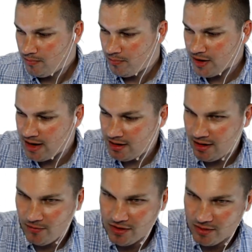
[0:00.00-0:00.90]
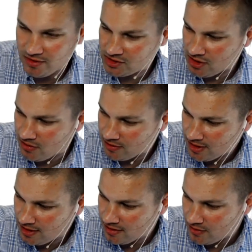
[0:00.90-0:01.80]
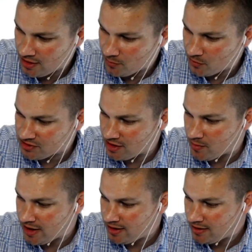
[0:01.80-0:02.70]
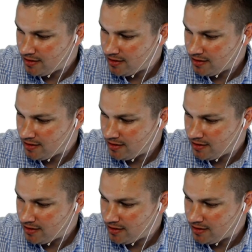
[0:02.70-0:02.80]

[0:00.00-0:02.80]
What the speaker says: Brandon, welcome to the show. How can we help you? What's on your mind?